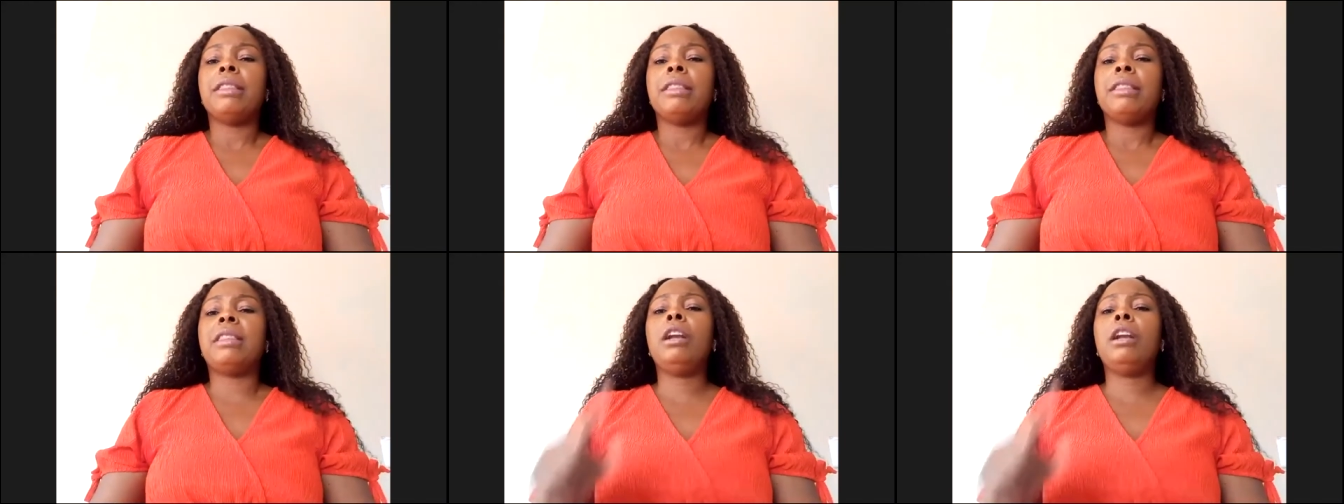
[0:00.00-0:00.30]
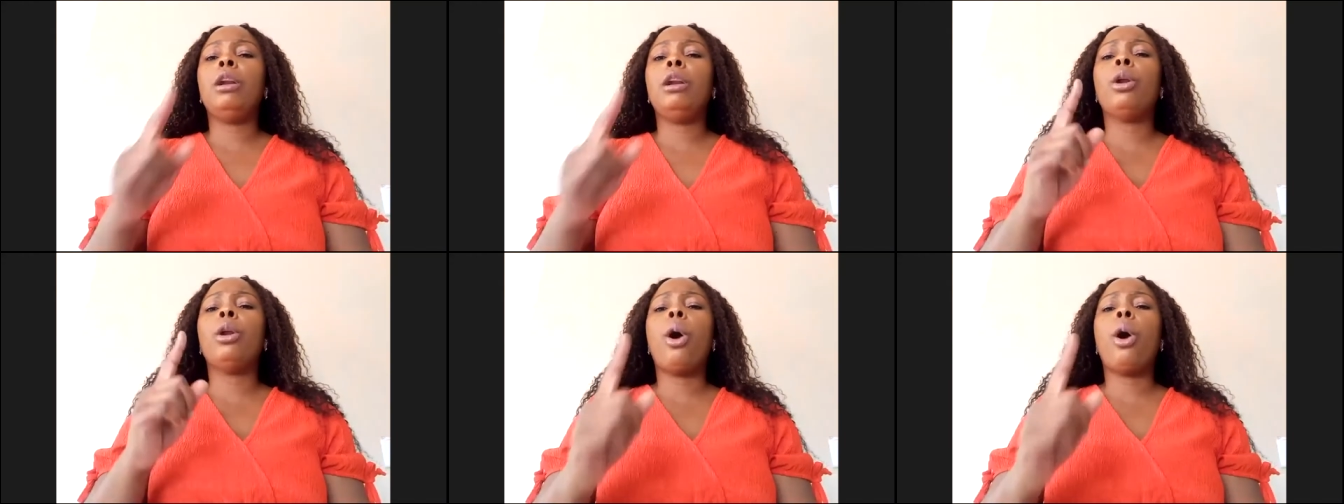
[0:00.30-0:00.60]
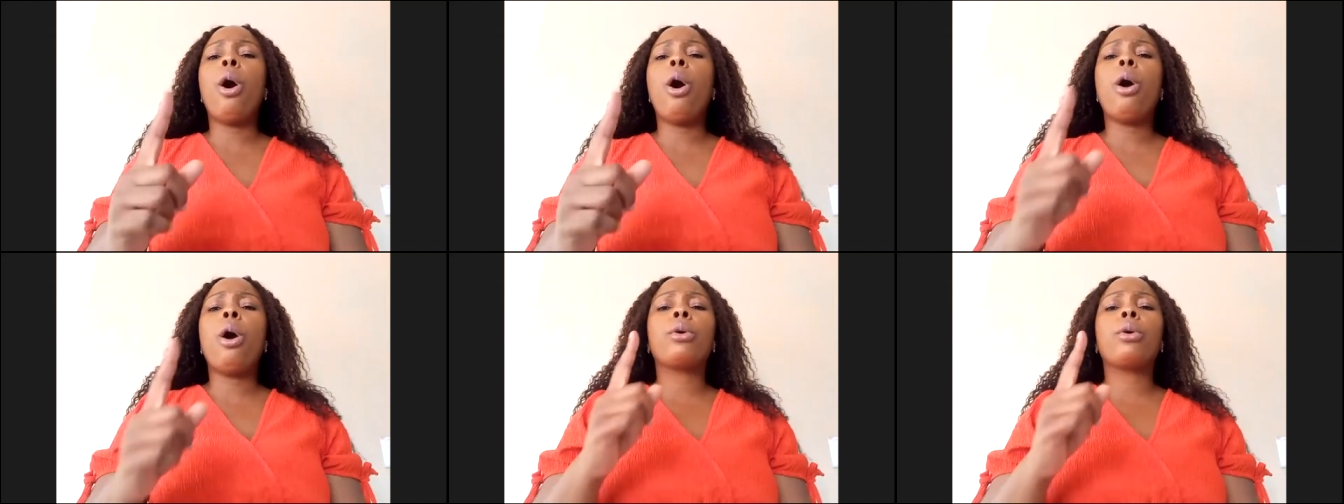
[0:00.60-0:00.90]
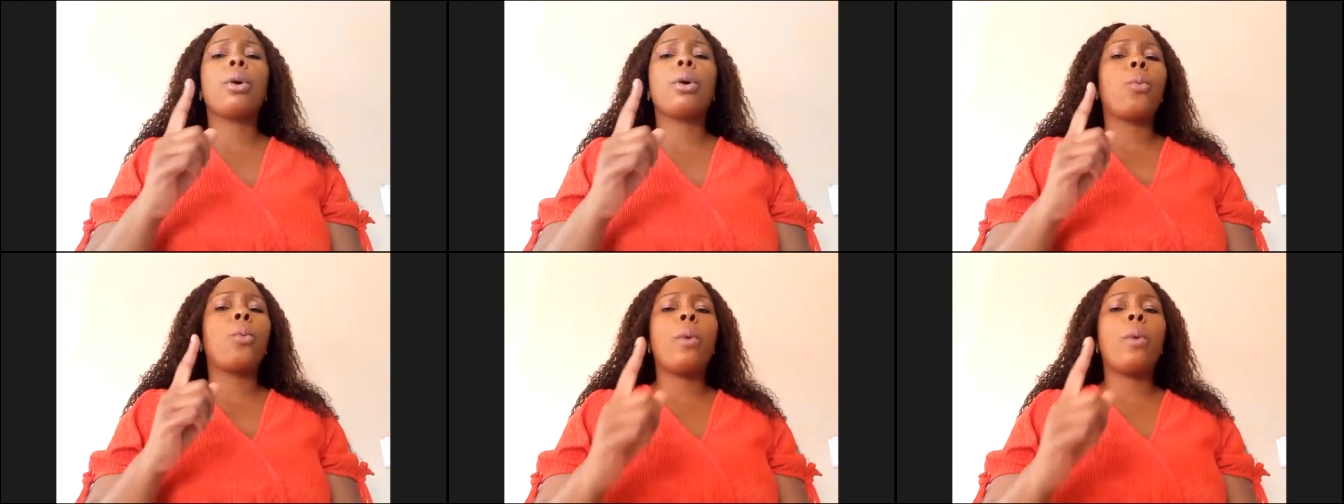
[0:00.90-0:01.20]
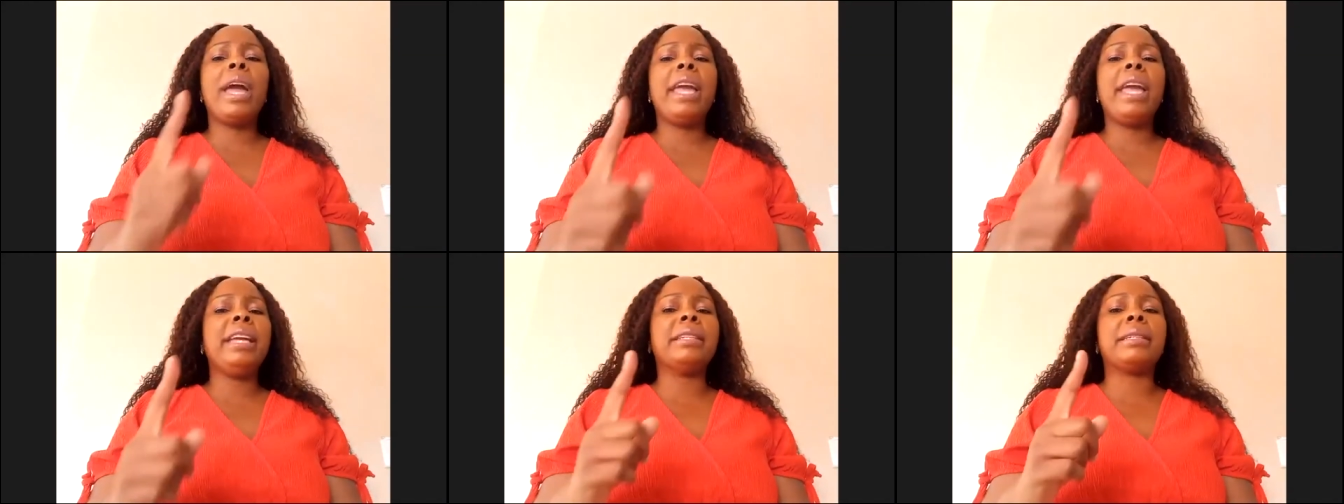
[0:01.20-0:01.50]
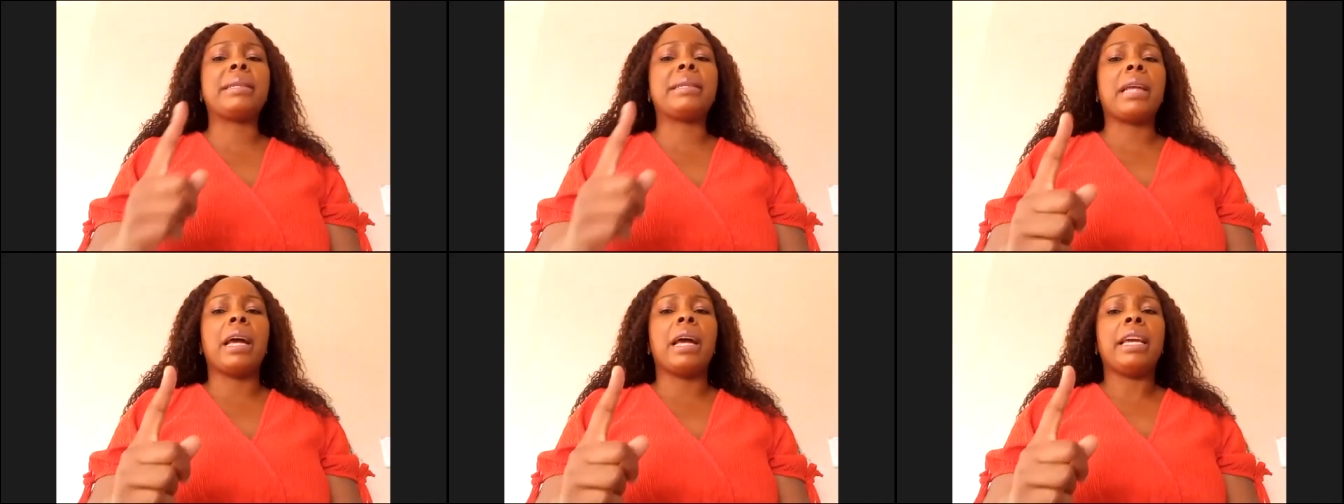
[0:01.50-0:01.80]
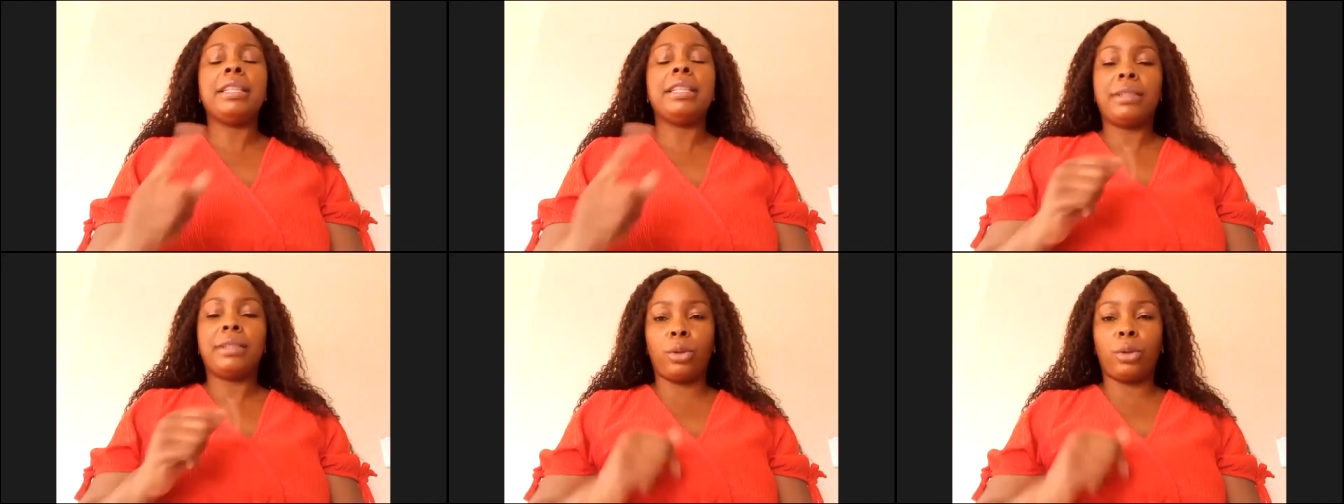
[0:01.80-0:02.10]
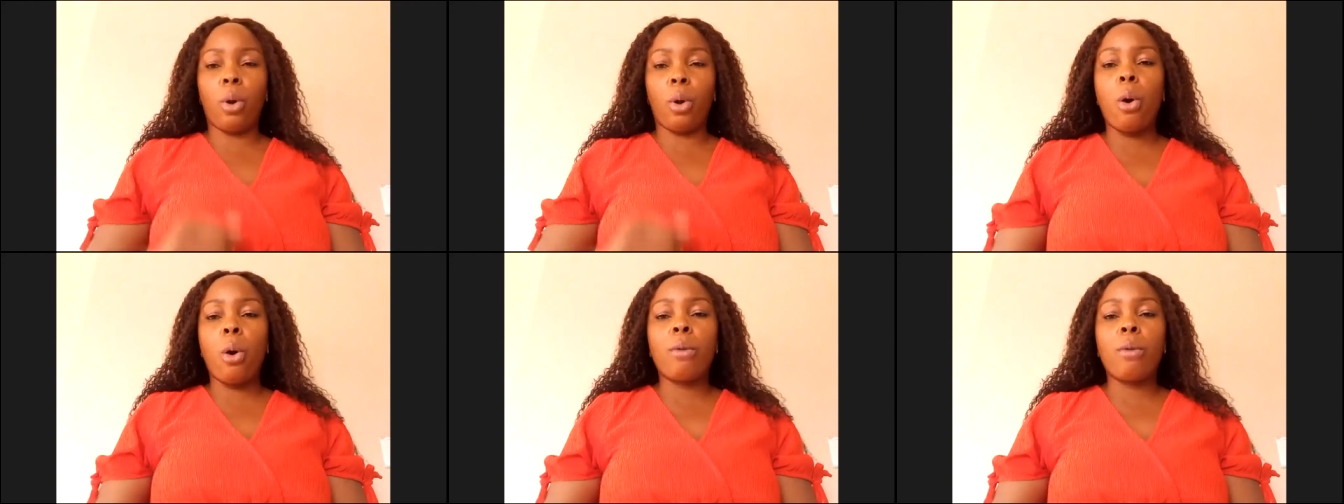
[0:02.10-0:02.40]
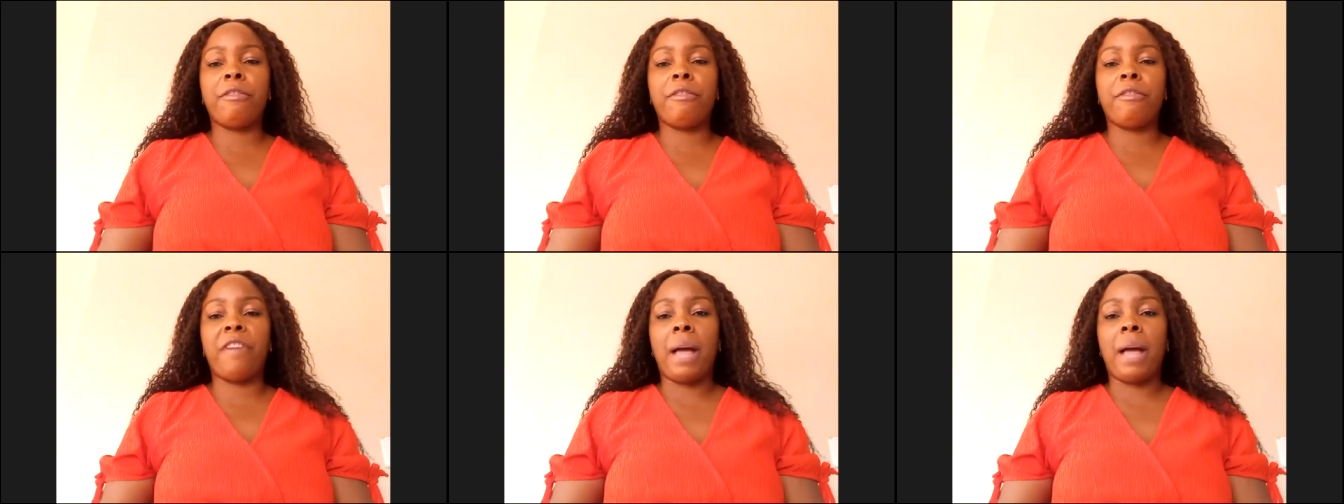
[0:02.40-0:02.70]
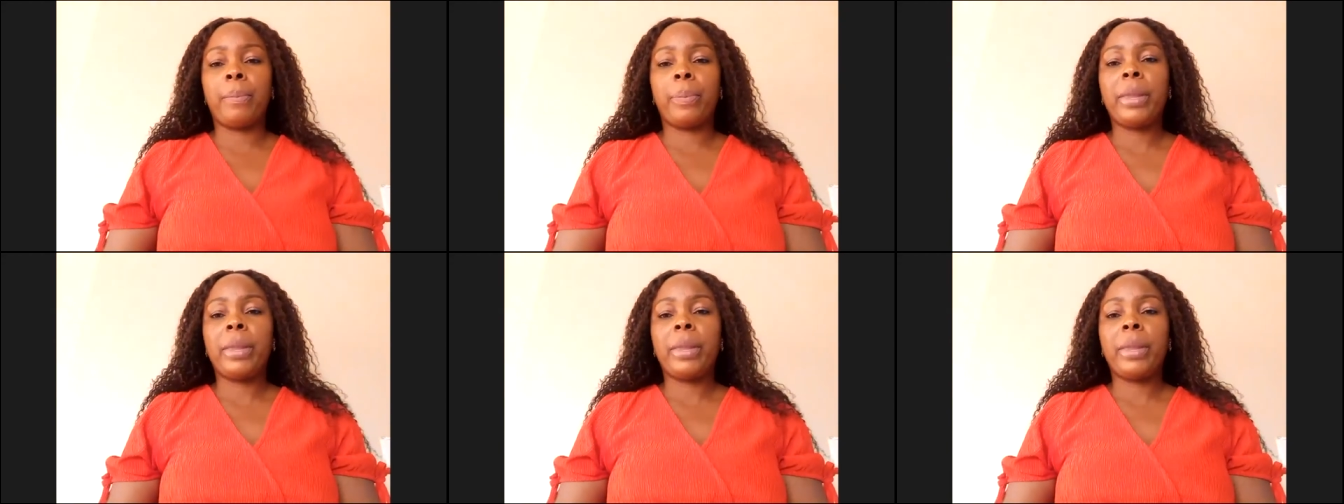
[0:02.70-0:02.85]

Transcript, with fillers: The long wait is over.